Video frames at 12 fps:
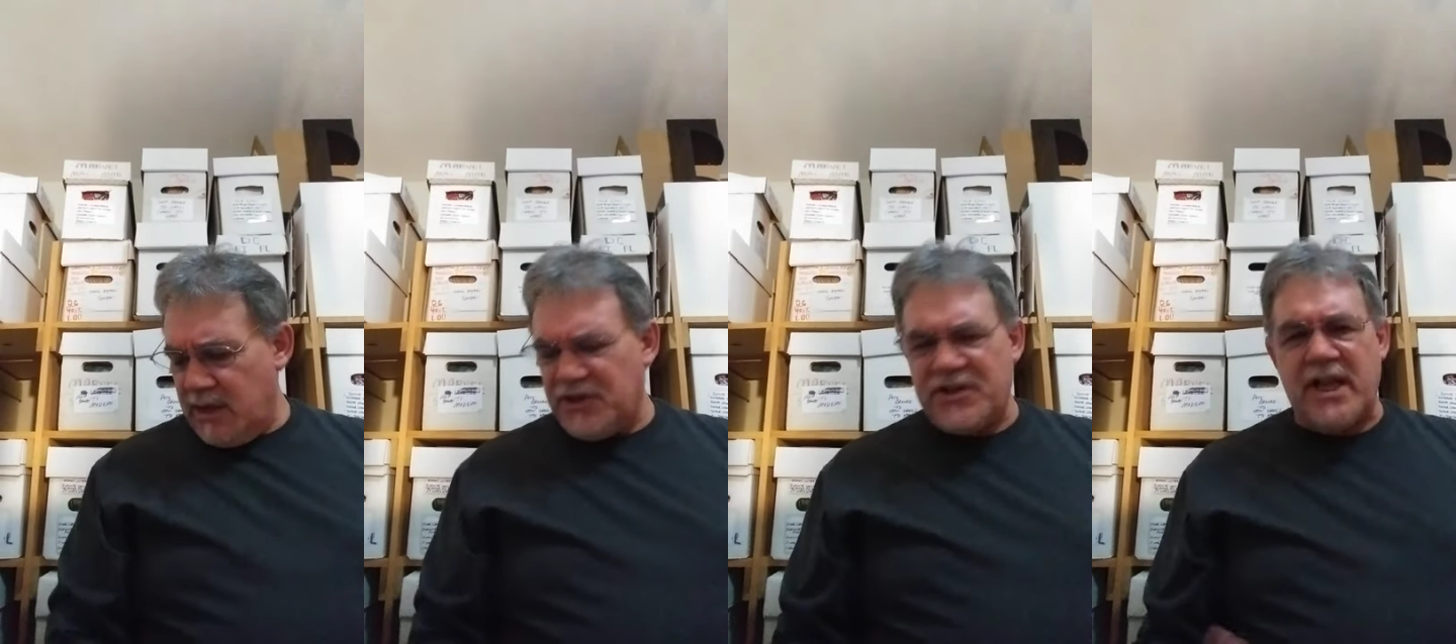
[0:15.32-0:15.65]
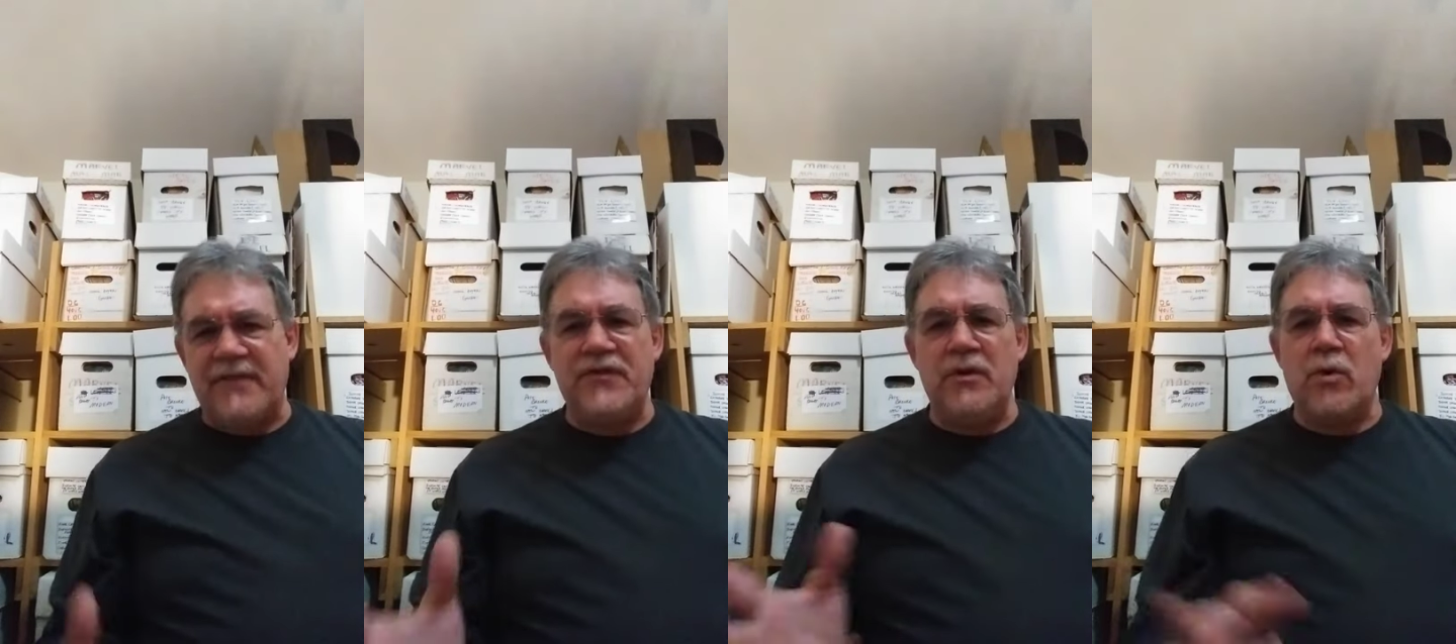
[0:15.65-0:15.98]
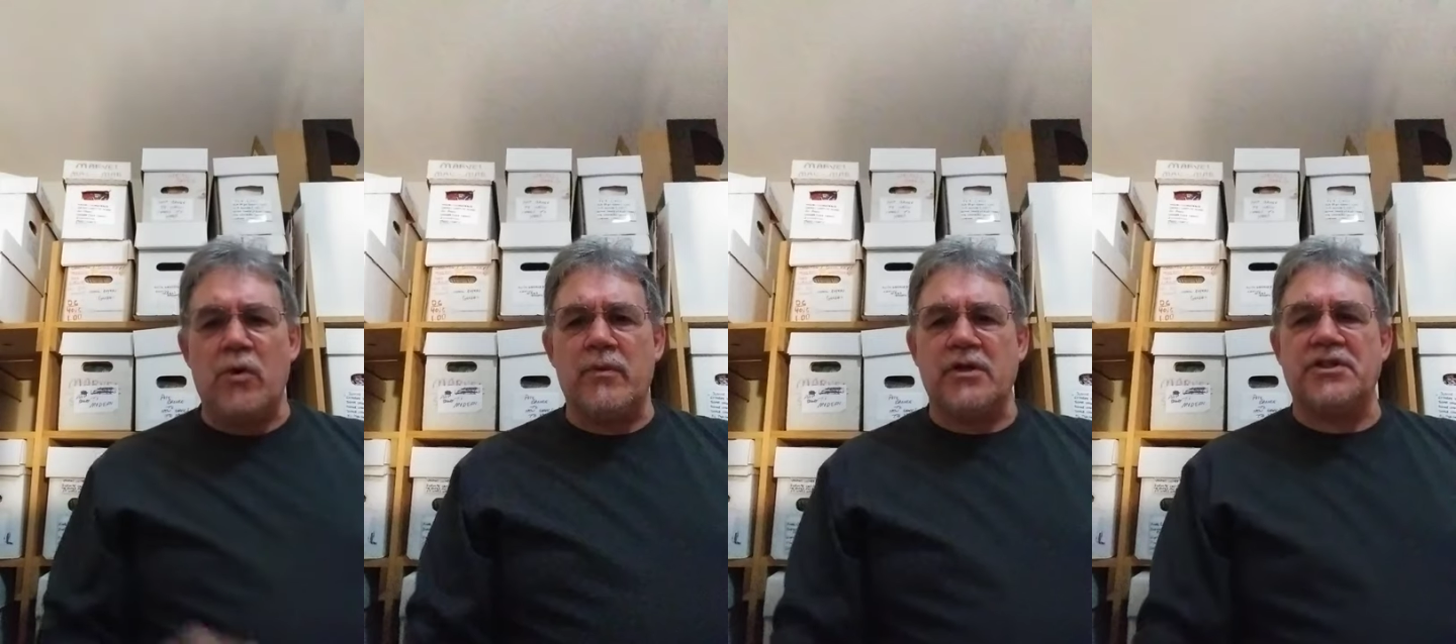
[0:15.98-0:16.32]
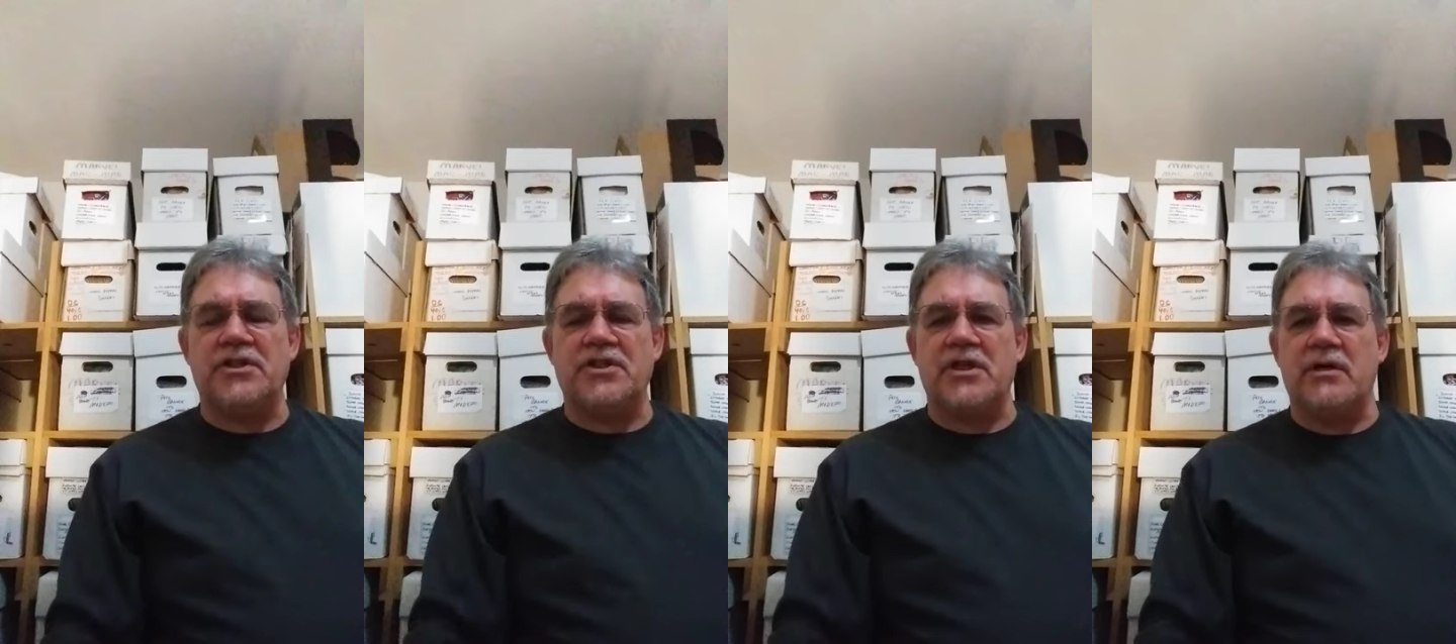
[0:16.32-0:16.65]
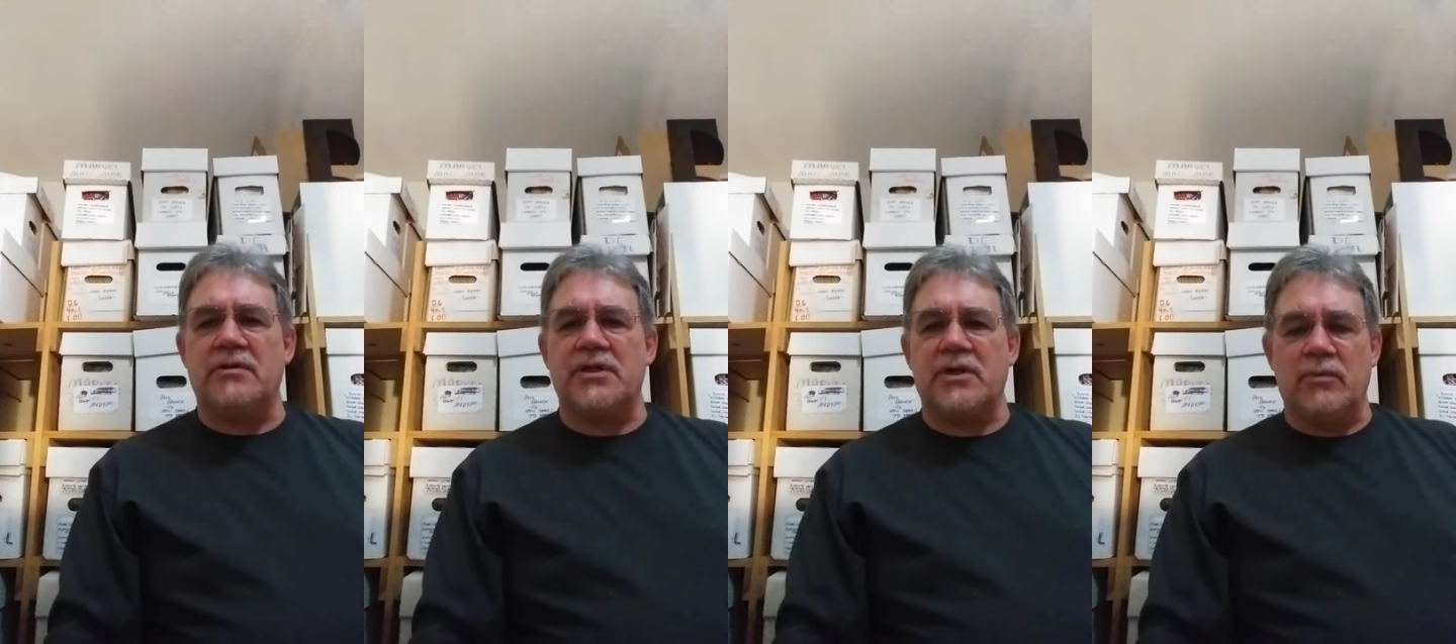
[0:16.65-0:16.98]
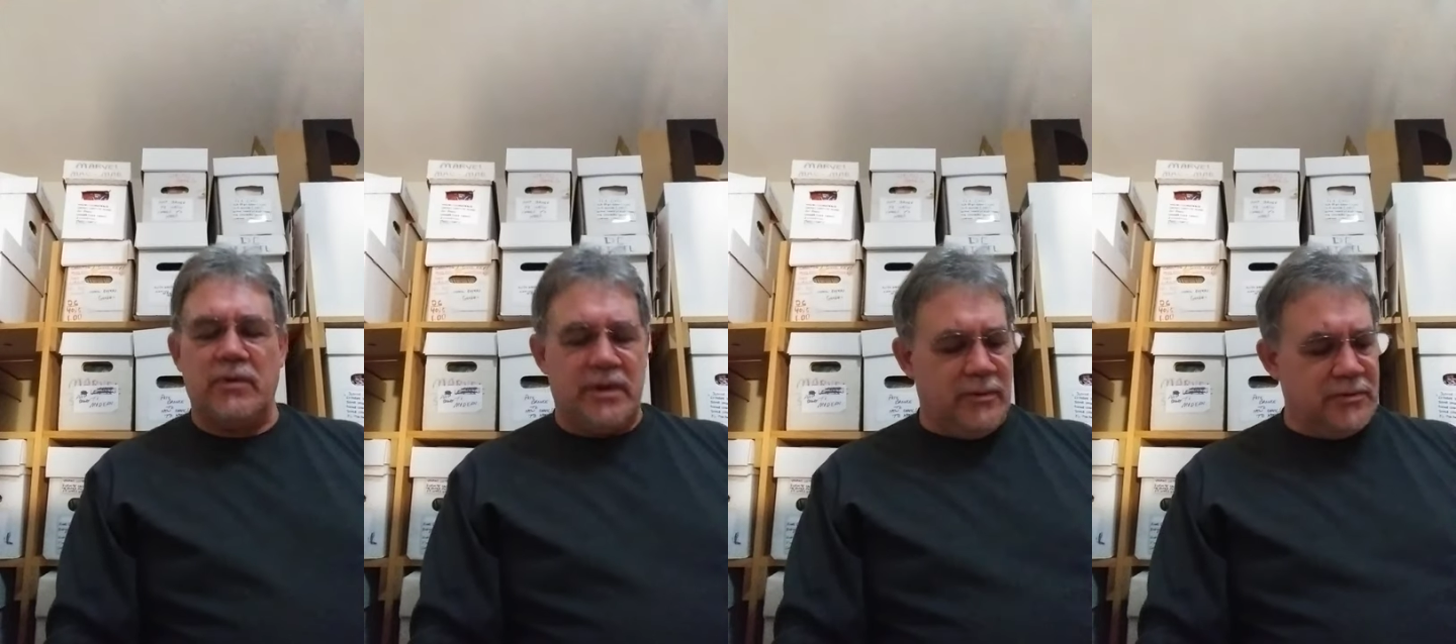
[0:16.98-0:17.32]
Just had a few more books to show, so
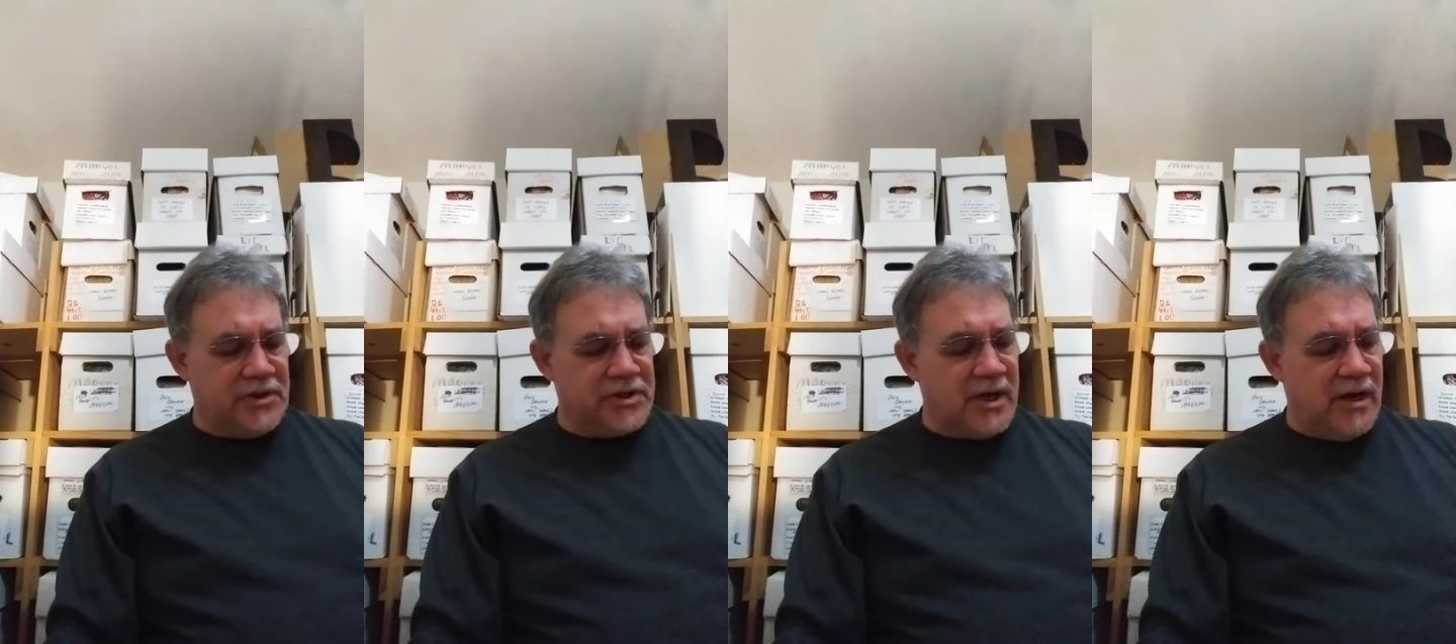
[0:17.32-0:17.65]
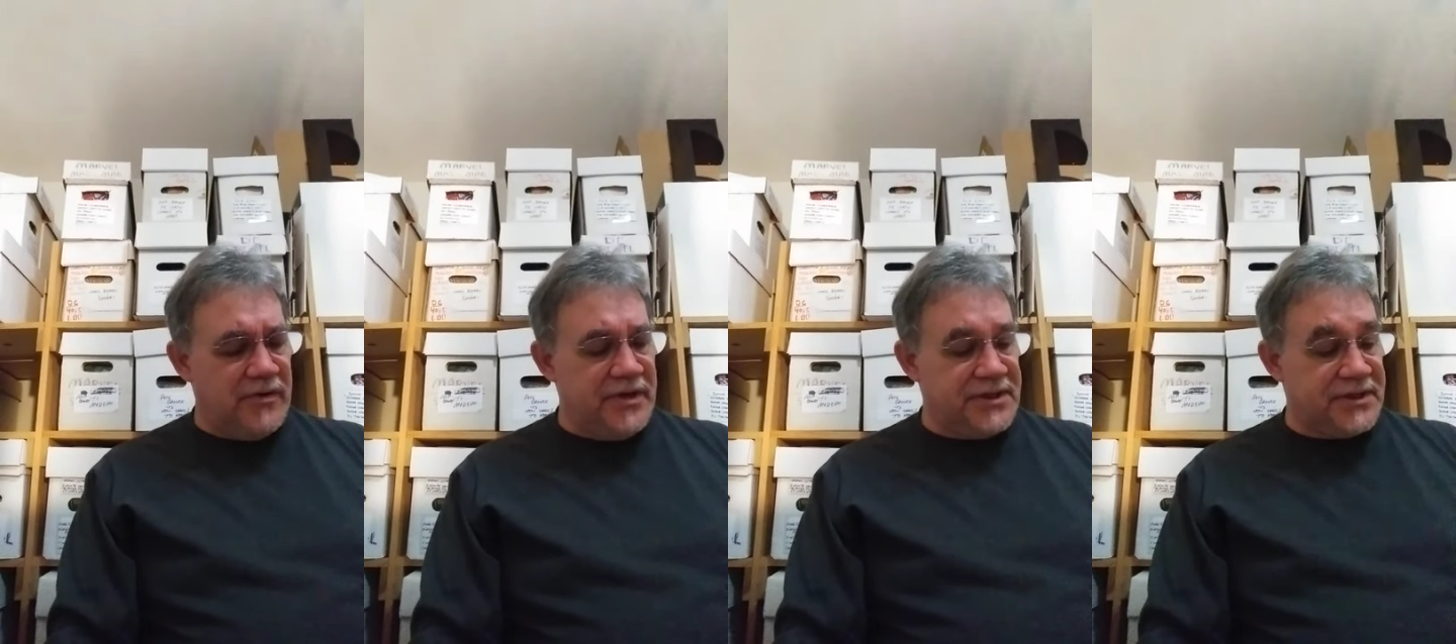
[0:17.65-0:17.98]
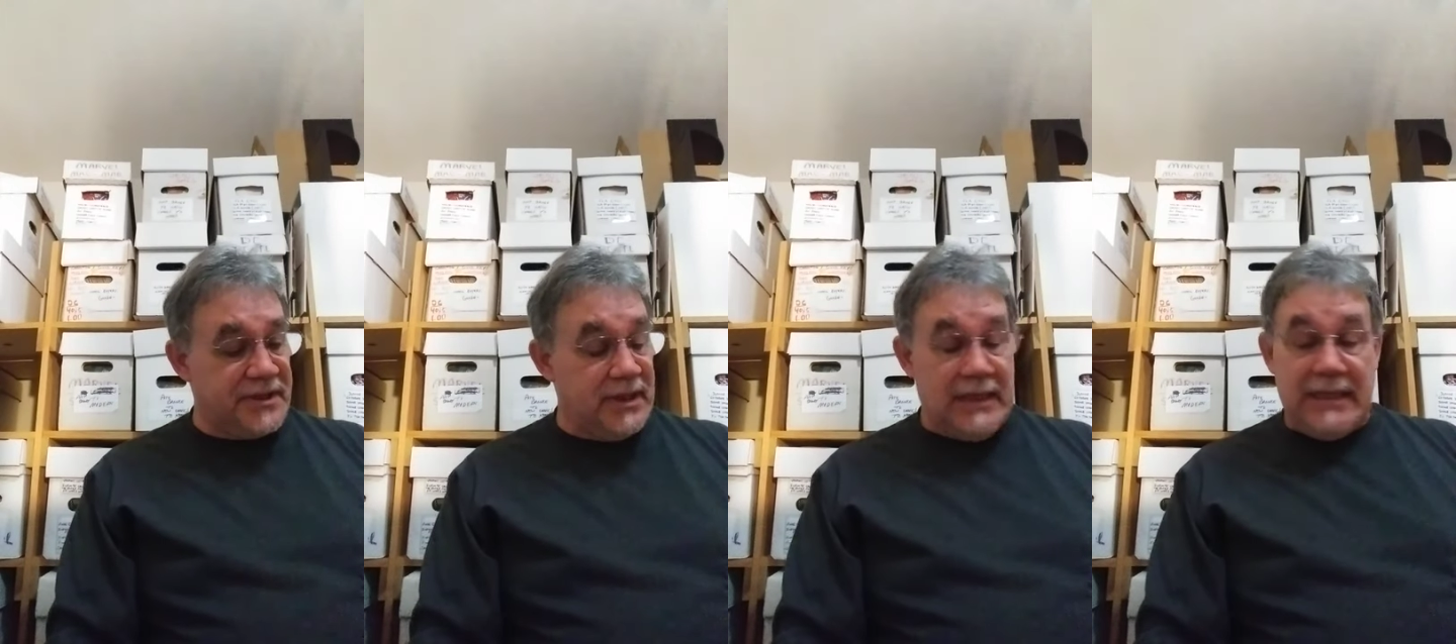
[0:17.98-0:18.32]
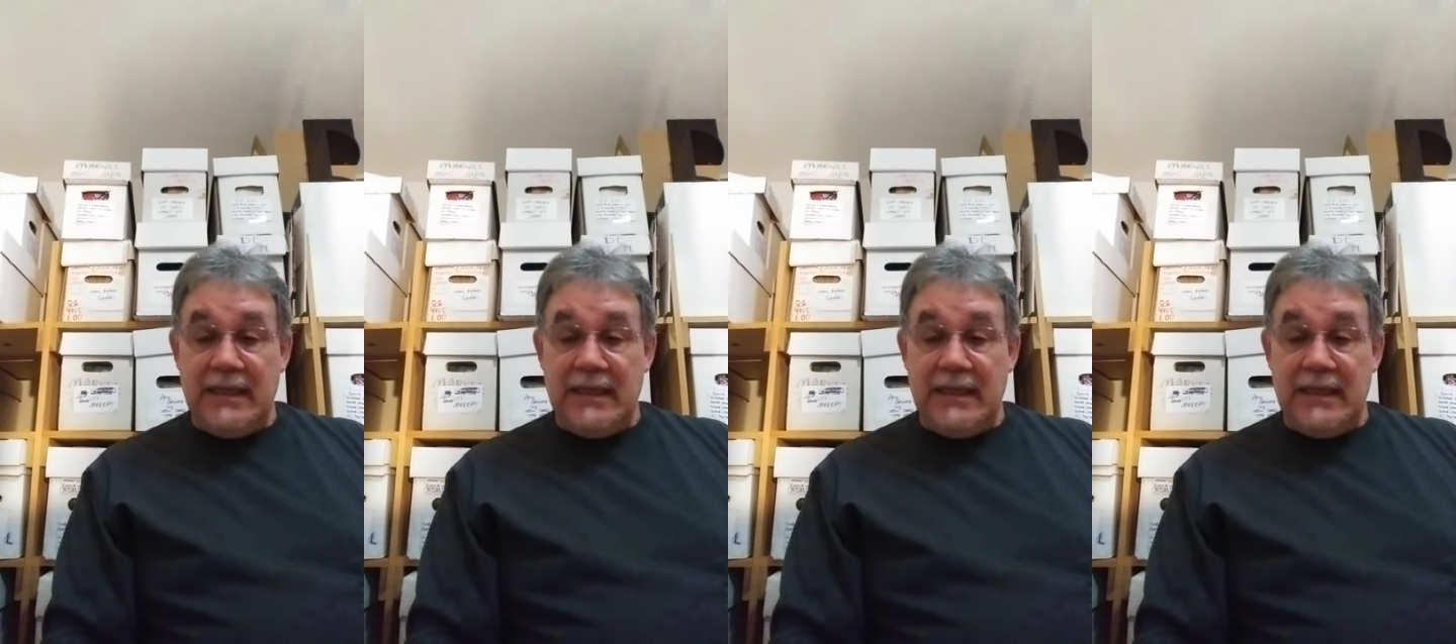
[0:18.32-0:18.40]
we'll just call this